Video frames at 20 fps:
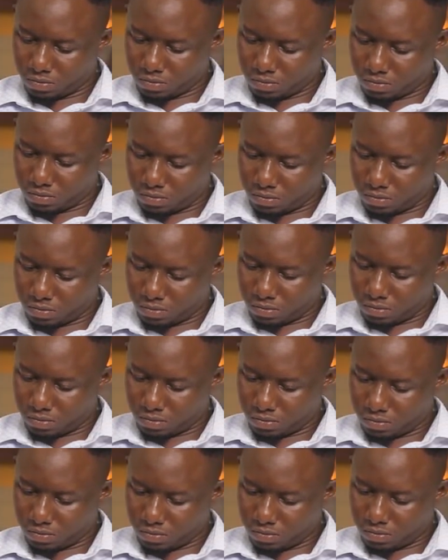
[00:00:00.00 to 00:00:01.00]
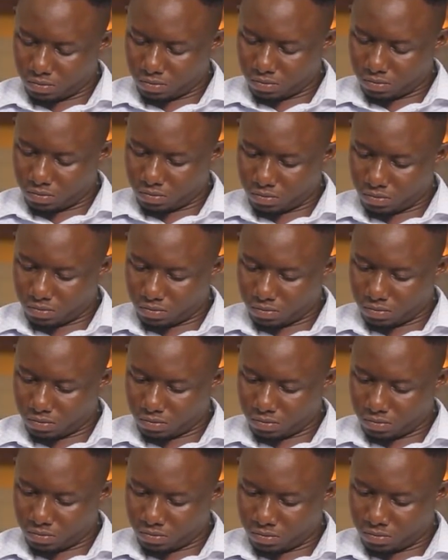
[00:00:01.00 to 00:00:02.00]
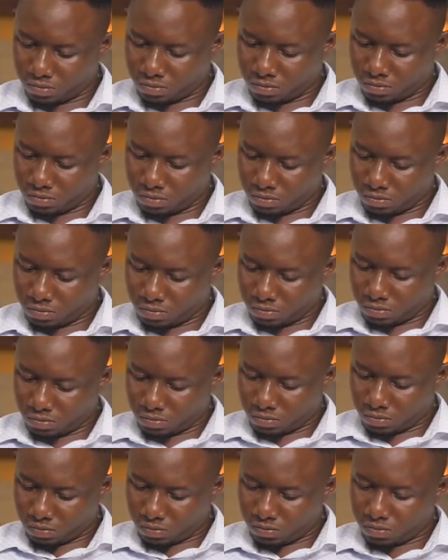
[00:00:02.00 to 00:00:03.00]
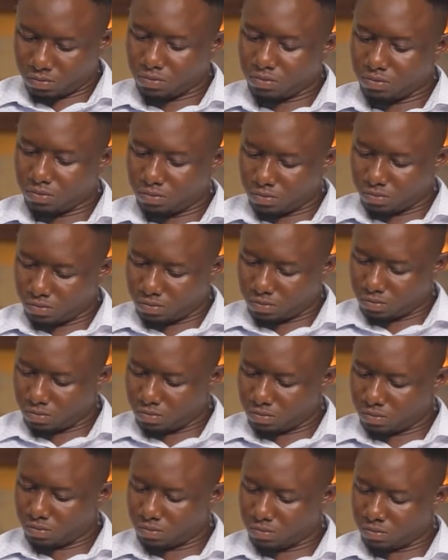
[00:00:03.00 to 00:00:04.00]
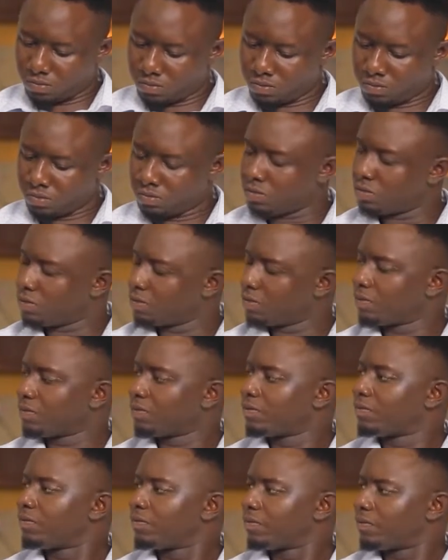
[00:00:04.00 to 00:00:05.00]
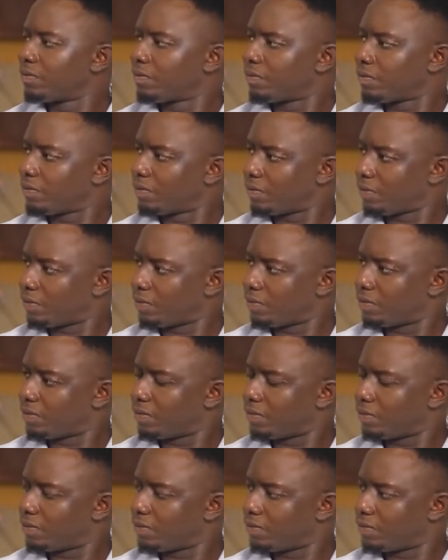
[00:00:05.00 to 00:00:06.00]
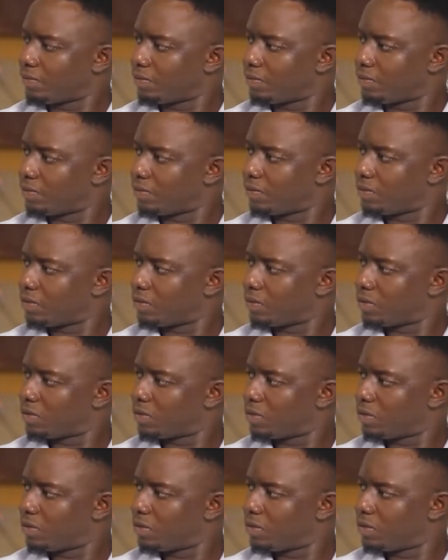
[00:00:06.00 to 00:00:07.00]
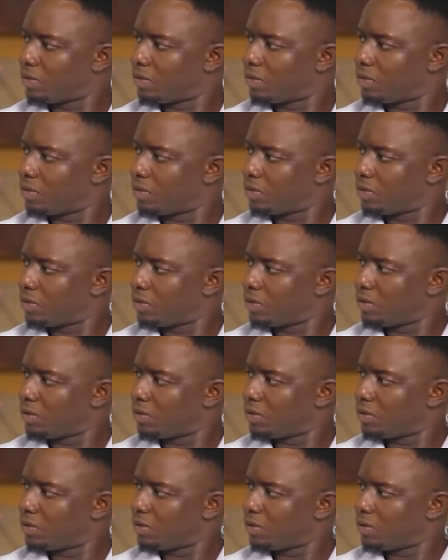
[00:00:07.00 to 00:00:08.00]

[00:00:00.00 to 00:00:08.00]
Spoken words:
The person shown says nothing.